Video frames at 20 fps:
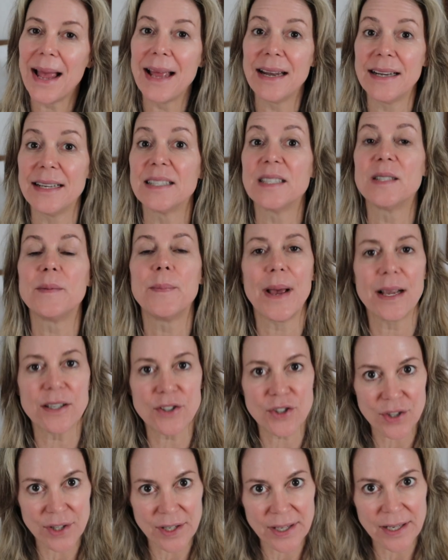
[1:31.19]
and
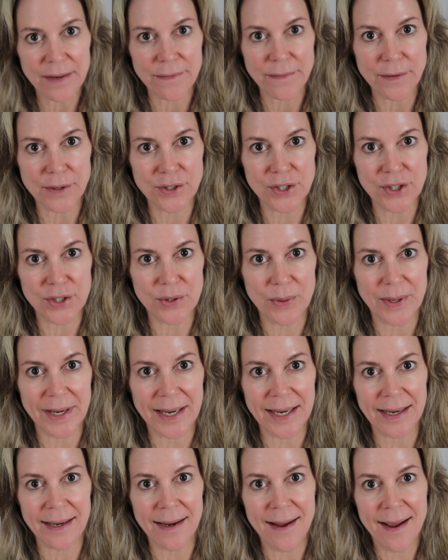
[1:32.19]
especially if you're
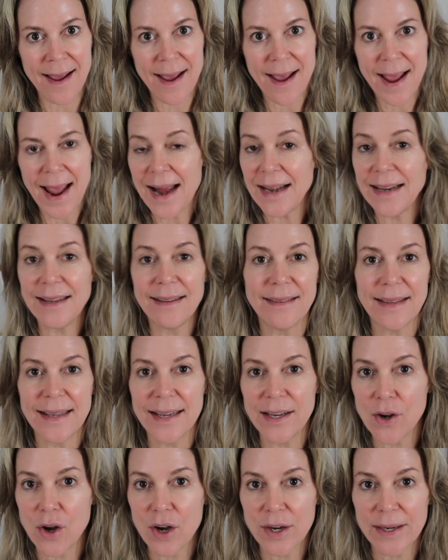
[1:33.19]
doing
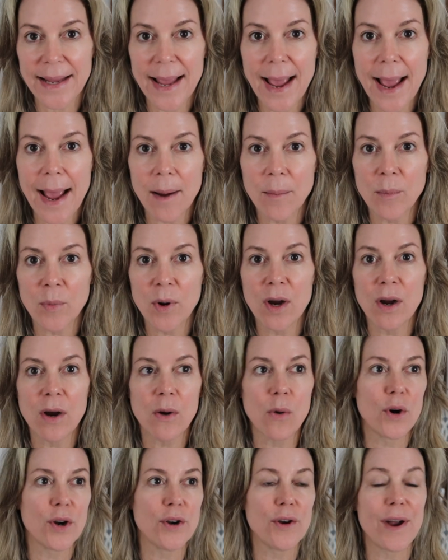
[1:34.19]
anything on
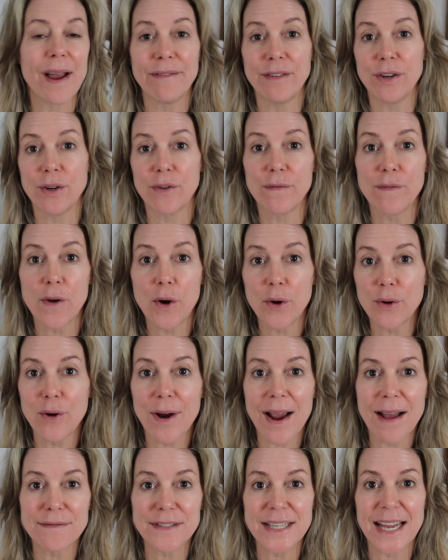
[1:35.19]
camera or you're having your
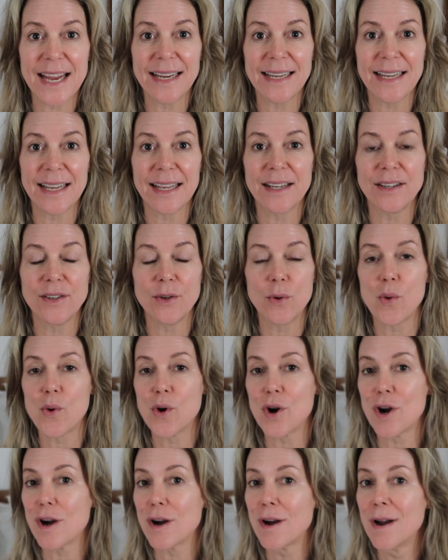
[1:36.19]
photograph taken,
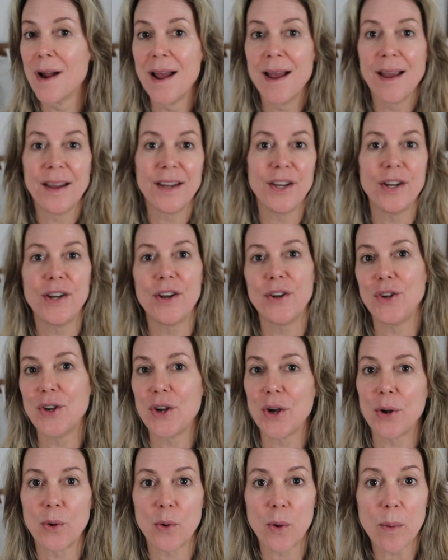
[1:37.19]
or you know, you
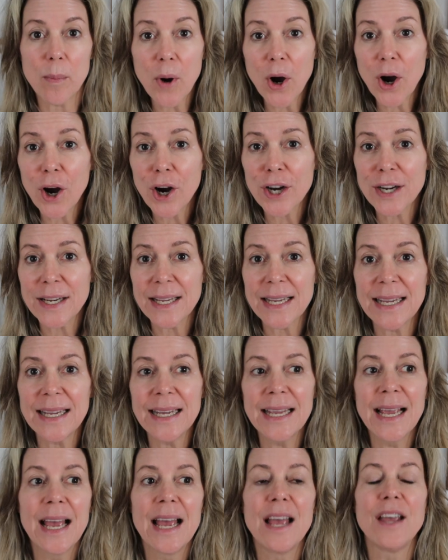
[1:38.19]
go to a
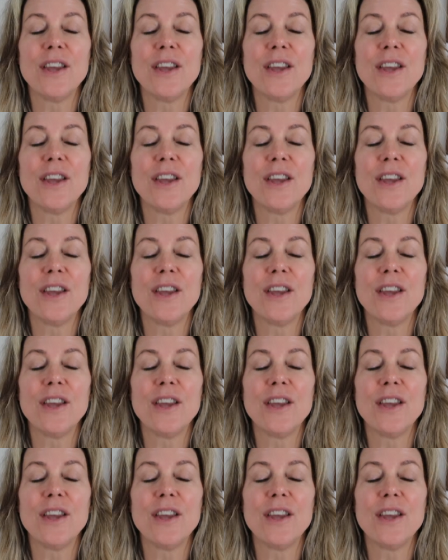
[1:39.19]
party,